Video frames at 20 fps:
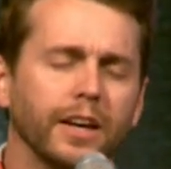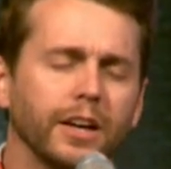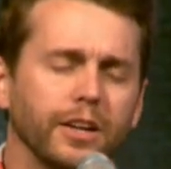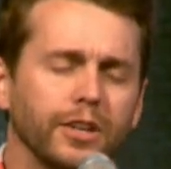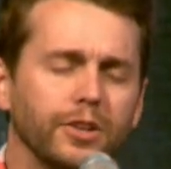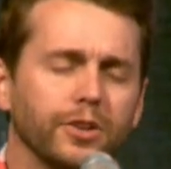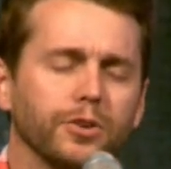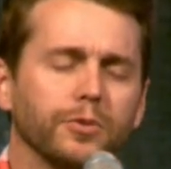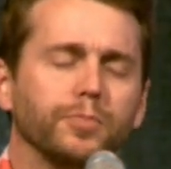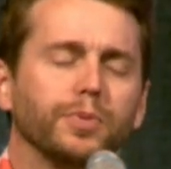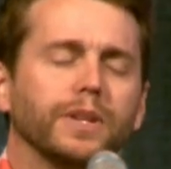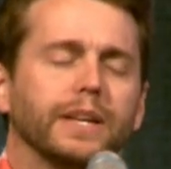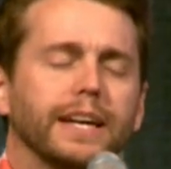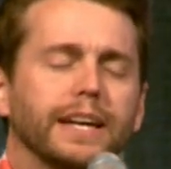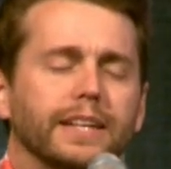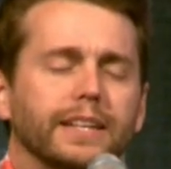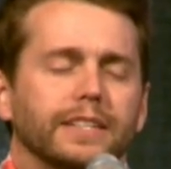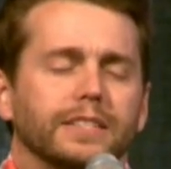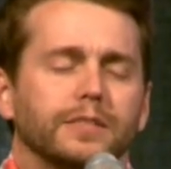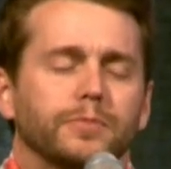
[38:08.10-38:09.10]
your
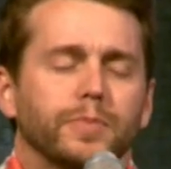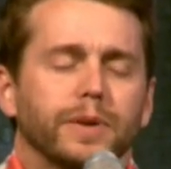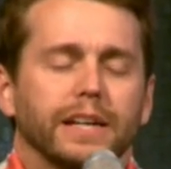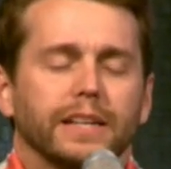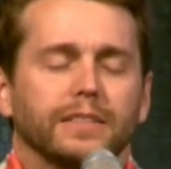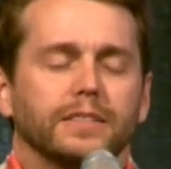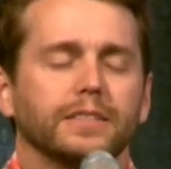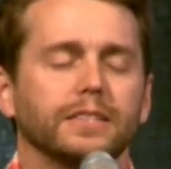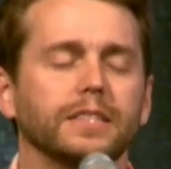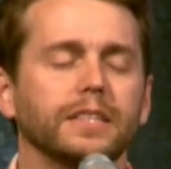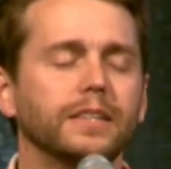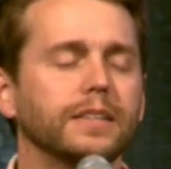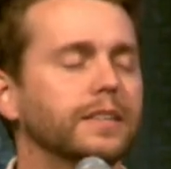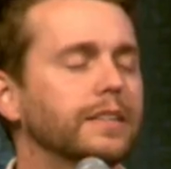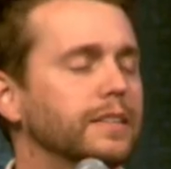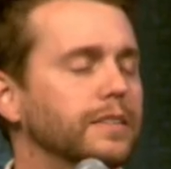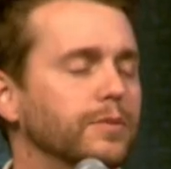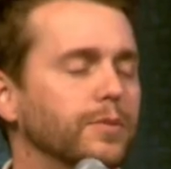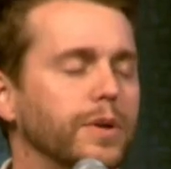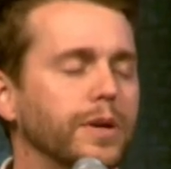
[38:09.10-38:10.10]
plan is best,
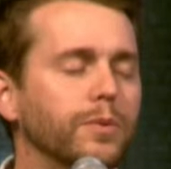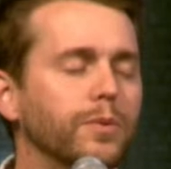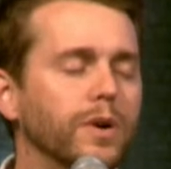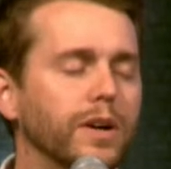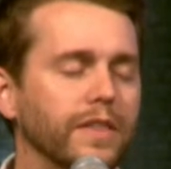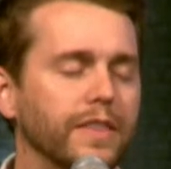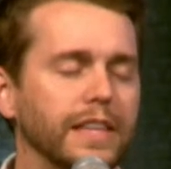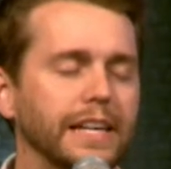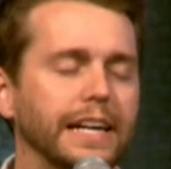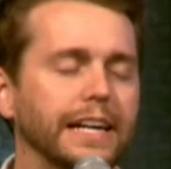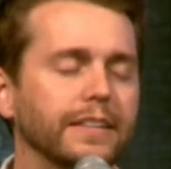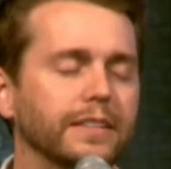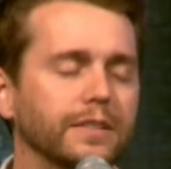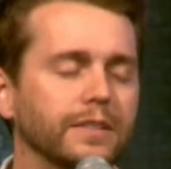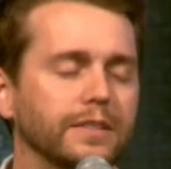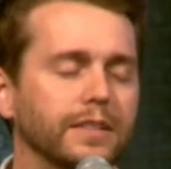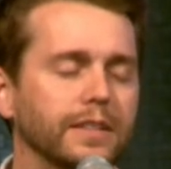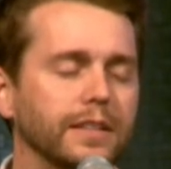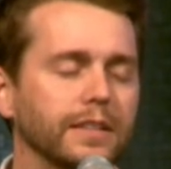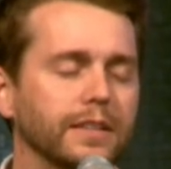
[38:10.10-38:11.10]
and we want that.
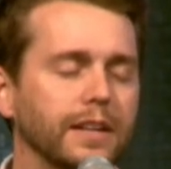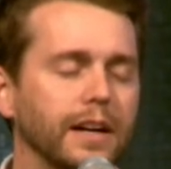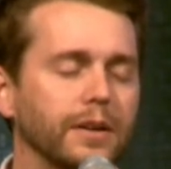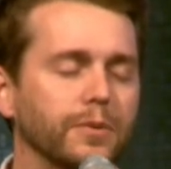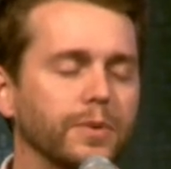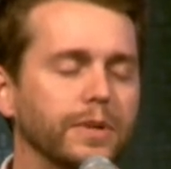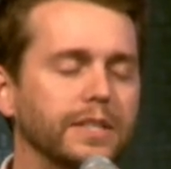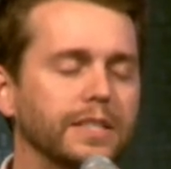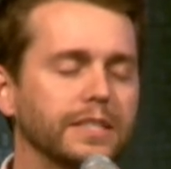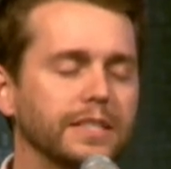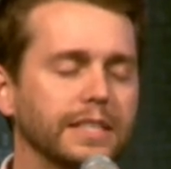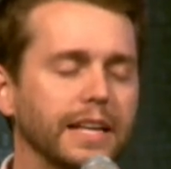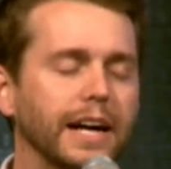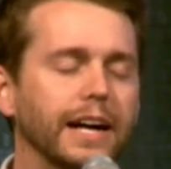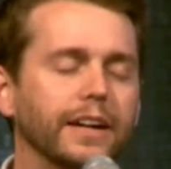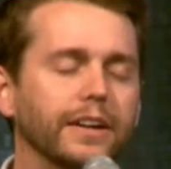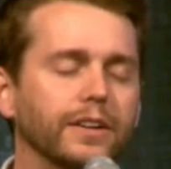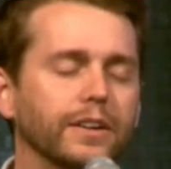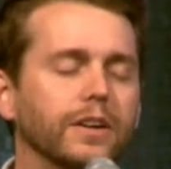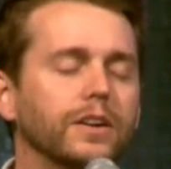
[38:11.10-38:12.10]
God, we
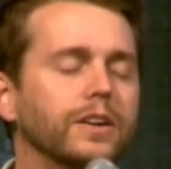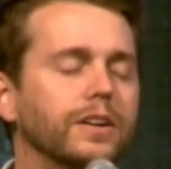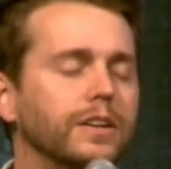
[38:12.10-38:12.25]
desire